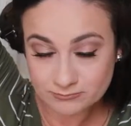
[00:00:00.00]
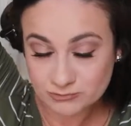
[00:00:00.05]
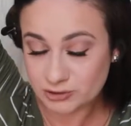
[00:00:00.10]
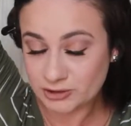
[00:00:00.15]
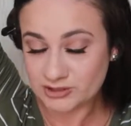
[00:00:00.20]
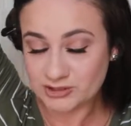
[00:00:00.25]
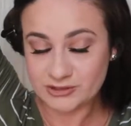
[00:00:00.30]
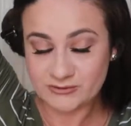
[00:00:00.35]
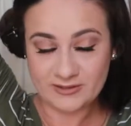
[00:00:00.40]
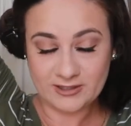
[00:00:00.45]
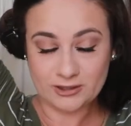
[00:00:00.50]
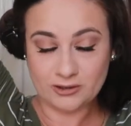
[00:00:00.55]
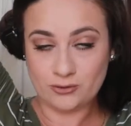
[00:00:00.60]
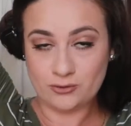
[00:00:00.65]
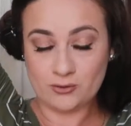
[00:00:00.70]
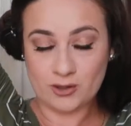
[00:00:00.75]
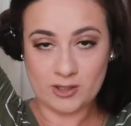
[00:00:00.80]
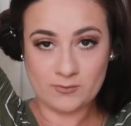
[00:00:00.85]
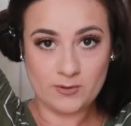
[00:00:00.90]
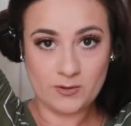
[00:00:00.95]
just doing a
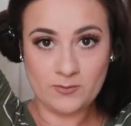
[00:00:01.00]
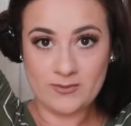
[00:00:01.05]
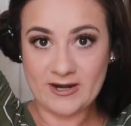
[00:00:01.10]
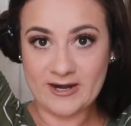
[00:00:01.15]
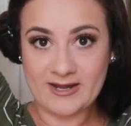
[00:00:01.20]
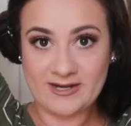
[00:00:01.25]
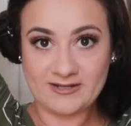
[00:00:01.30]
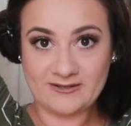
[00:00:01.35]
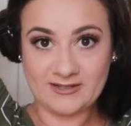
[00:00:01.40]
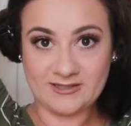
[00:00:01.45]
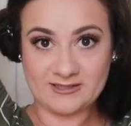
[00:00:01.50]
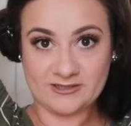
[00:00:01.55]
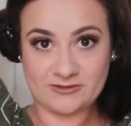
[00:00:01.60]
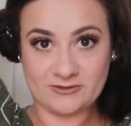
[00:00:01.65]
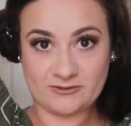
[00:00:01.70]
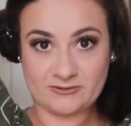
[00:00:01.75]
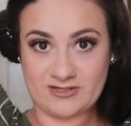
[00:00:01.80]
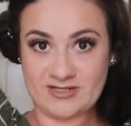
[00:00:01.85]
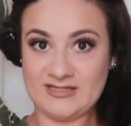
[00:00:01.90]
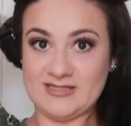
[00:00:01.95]
normal braid, you need your
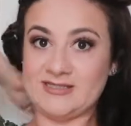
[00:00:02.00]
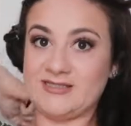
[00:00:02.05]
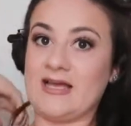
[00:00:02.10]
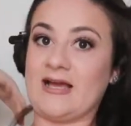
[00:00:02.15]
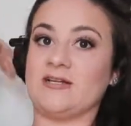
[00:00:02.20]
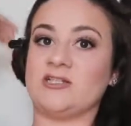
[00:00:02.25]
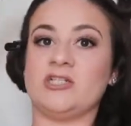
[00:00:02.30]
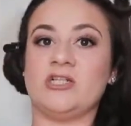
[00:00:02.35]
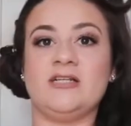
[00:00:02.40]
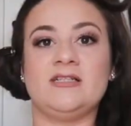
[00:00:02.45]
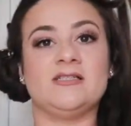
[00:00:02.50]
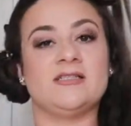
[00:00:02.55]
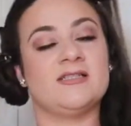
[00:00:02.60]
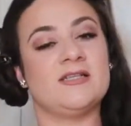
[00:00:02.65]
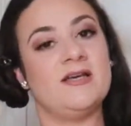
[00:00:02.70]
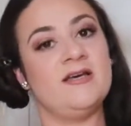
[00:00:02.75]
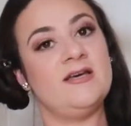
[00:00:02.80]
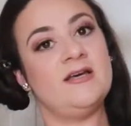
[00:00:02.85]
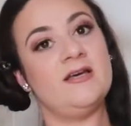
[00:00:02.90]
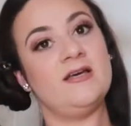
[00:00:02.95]
three sections.
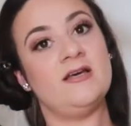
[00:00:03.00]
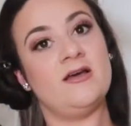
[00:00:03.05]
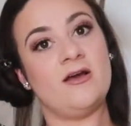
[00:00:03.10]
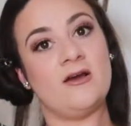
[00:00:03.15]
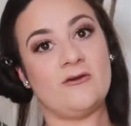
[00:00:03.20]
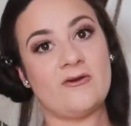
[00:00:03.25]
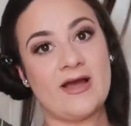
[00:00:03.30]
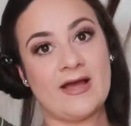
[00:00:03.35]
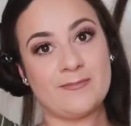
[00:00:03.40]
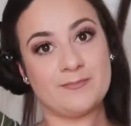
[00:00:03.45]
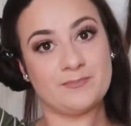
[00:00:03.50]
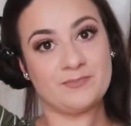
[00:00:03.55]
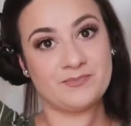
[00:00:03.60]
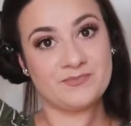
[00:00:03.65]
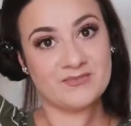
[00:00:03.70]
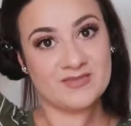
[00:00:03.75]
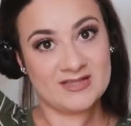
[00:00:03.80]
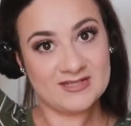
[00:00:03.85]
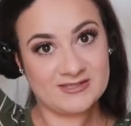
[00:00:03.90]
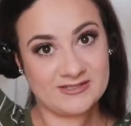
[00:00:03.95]
Okay,
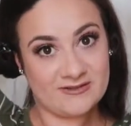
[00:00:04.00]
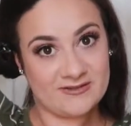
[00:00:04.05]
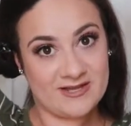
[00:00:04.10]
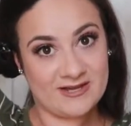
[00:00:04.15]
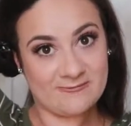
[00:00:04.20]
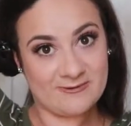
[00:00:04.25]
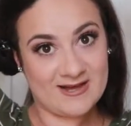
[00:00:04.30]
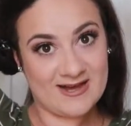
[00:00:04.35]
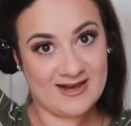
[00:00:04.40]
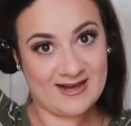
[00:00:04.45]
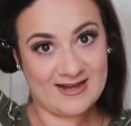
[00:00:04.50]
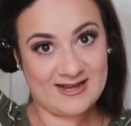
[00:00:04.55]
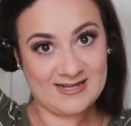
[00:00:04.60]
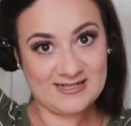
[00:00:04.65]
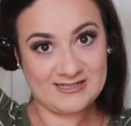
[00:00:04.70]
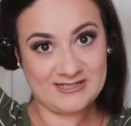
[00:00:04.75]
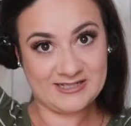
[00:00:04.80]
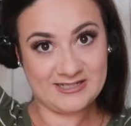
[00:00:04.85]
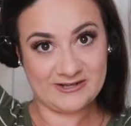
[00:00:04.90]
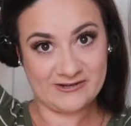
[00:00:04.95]
so then what I
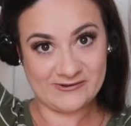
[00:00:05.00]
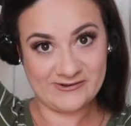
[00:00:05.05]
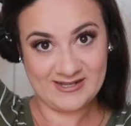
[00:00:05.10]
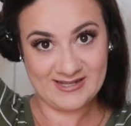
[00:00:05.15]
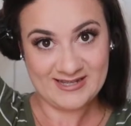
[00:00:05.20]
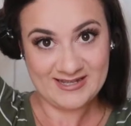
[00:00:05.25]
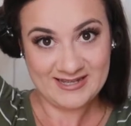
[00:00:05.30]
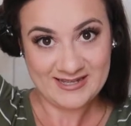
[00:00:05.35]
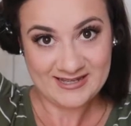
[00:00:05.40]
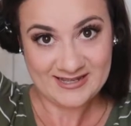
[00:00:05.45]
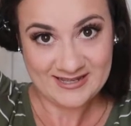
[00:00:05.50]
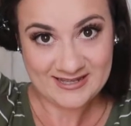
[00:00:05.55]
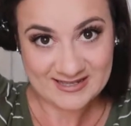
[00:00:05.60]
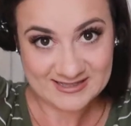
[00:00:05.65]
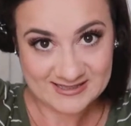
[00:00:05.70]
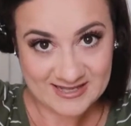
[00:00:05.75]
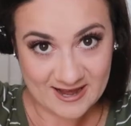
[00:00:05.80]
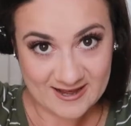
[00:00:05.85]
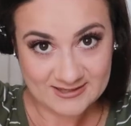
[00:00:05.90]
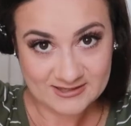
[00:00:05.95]
do
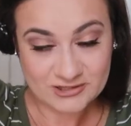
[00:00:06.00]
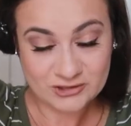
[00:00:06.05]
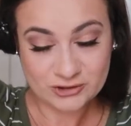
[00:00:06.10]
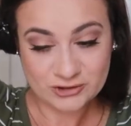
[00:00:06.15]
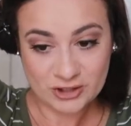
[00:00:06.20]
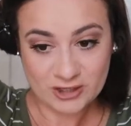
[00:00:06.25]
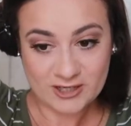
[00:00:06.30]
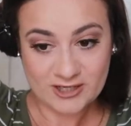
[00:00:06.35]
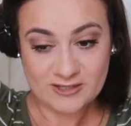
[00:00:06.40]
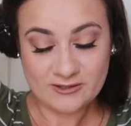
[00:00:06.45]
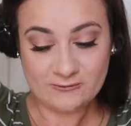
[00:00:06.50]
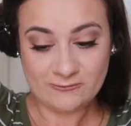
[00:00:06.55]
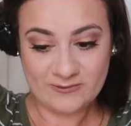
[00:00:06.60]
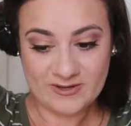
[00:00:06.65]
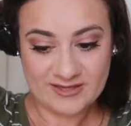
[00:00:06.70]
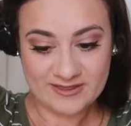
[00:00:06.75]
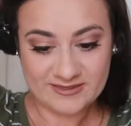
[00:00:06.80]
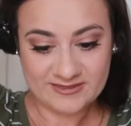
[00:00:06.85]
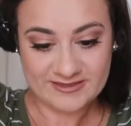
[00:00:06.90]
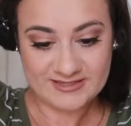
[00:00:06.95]
is I start
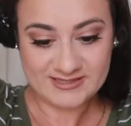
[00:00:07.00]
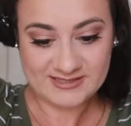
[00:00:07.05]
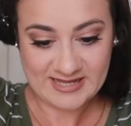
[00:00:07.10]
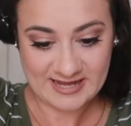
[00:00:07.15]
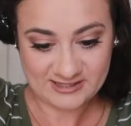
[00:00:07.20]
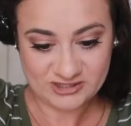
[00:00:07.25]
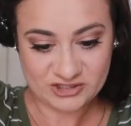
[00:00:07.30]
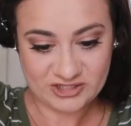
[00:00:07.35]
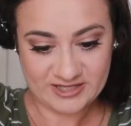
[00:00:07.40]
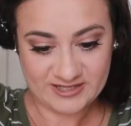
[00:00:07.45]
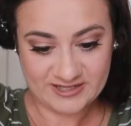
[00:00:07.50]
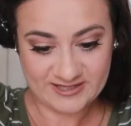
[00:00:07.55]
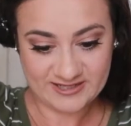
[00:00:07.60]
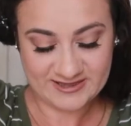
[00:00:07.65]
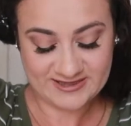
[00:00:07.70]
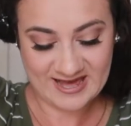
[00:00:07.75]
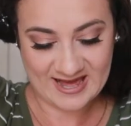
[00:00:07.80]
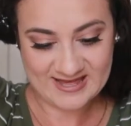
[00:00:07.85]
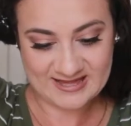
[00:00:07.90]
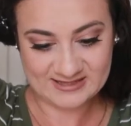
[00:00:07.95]
with the section
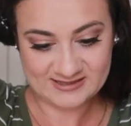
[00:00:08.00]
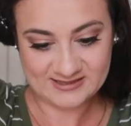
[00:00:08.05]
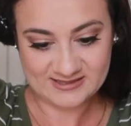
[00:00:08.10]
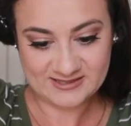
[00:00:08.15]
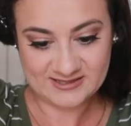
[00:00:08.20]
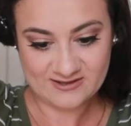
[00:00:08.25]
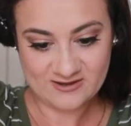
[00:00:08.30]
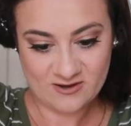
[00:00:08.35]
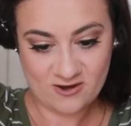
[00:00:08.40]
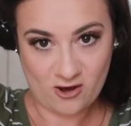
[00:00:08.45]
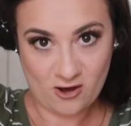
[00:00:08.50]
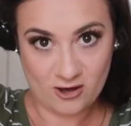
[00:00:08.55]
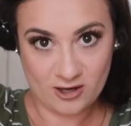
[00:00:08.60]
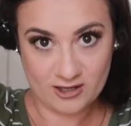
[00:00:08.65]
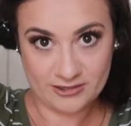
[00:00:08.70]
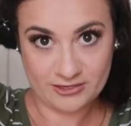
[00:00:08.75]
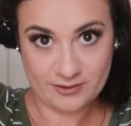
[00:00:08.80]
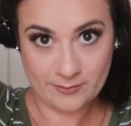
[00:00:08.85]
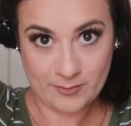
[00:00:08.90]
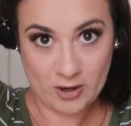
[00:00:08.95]
that is
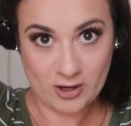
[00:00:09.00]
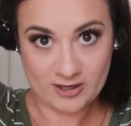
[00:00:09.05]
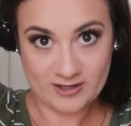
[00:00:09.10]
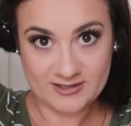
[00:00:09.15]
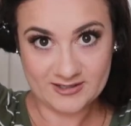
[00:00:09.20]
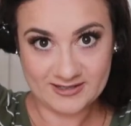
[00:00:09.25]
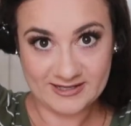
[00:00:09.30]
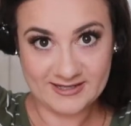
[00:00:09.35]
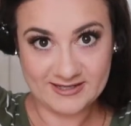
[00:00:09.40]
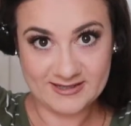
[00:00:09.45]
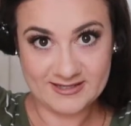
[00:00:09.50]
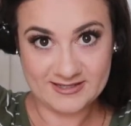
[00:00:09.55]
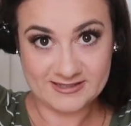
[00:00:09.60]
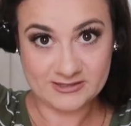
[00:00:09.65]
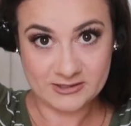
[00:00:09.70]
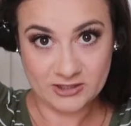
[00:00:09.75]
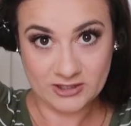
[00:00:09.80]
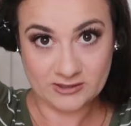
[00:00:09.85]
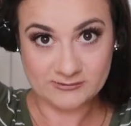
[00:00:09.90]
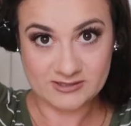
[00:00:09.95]
on the part, like this
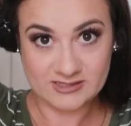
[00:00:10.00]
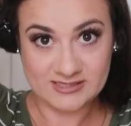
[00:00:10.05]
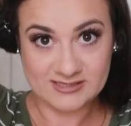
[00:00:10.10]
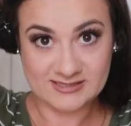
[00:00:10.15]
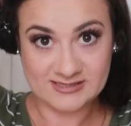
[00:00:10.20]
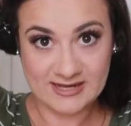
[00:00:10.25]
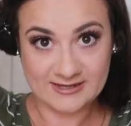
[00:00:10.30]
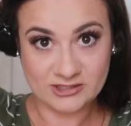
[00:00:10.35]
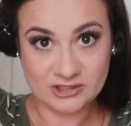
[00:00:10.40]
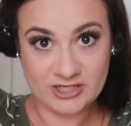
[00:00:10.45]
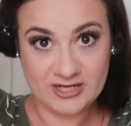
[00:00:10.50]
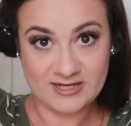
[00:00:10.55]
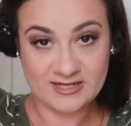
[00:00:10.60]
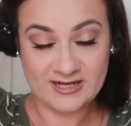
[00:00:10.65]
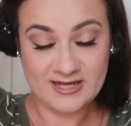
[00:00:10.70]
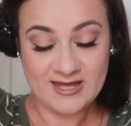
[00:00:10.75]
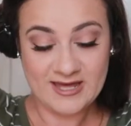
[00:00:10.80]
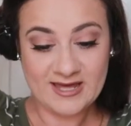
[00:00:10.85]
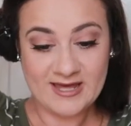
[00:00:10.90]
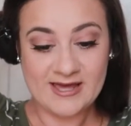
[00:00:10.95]
closest section.
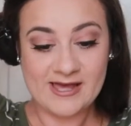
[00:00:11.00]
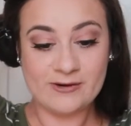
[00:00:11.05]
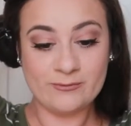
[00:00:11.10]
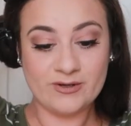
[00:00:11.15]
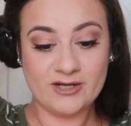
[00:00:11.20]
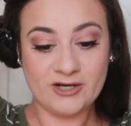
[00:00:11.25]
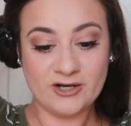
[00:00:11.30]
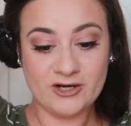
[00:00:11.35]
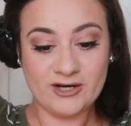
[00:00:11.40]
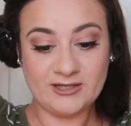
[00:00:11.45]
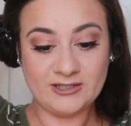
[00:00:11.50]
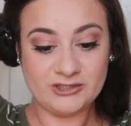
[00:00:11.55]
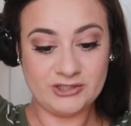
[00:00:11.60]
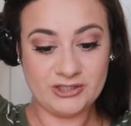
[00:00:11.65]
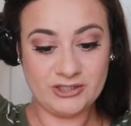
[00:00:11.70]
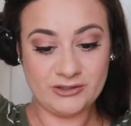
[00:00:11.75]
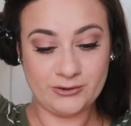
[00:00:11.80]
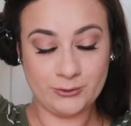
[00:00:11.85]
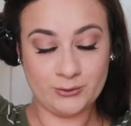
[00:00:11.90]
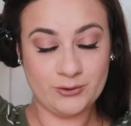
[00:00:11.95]
And what you're gonna
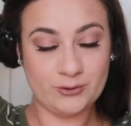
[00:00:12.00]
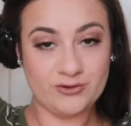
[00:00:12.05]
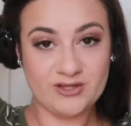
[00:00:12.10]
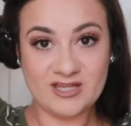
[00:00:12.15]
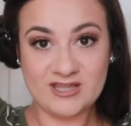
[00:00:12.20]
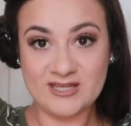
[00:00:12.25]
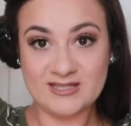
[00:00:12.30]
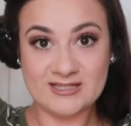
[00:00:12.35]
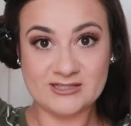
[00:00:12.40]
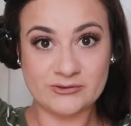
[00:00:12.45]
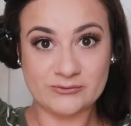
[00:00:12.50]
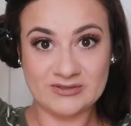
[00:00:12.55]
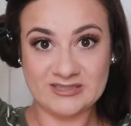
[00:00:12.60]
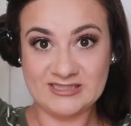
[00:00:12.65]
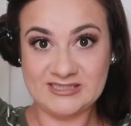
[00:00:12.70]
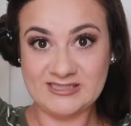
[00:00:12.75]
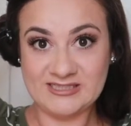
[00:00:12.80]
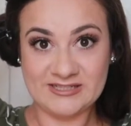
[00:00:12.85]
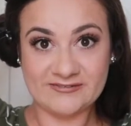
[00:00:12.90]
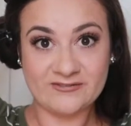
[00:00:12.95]
do, the only thing that's
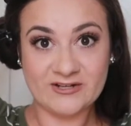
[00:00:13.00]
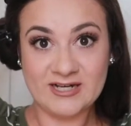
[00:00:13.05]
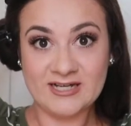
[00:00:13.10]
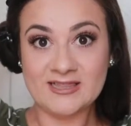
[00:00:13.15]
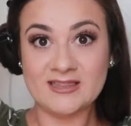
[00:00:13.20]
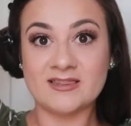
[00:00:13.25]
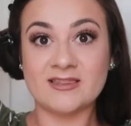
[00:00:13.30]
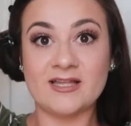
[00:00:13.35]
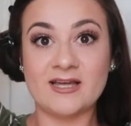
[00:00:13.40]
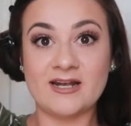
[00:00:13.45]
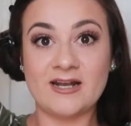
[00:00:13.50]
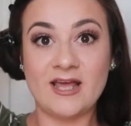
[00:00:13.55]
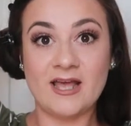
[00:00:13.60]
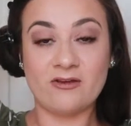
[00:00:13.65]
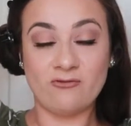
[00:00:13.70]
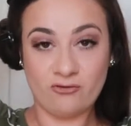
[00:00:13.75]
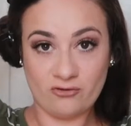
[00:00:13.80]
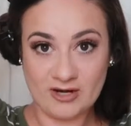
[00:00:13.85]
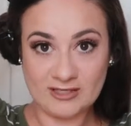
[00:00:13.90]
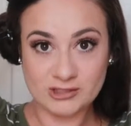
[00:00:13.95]
really different than a
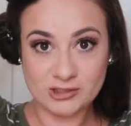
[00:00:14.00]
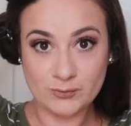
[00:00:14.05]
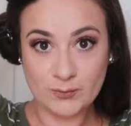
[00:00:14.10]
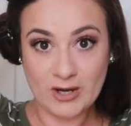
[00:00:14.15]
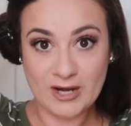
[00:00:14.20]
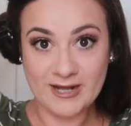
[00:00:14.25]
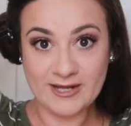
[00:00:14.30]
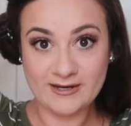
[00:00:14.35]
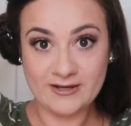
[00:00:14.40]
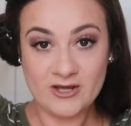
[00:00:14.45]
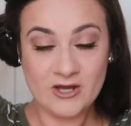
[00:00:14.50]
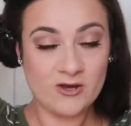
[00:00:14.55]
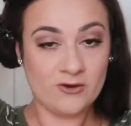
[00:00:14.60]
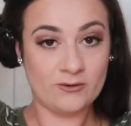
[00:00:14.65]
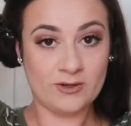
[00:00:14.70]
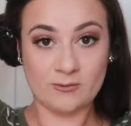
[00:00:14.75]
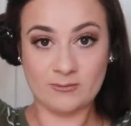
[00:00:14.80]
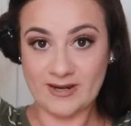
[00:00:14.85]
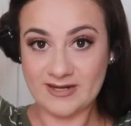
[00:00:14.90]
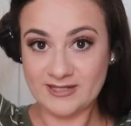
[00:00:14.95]
French braid
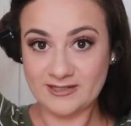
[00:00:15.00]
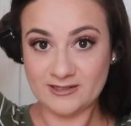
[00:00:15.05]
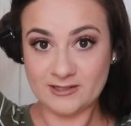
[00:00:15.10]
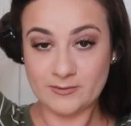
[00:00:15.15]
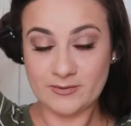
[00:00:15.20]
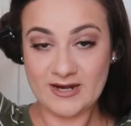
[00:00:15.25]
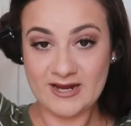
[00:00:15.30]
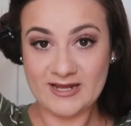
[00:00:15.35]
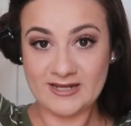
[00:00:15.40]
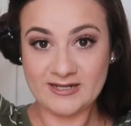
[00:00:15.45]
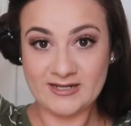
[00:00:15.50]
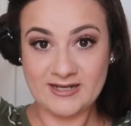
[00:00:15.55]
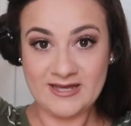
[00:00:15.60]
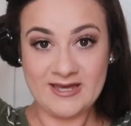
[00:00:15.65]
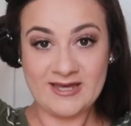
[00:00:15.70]
or a regular braid,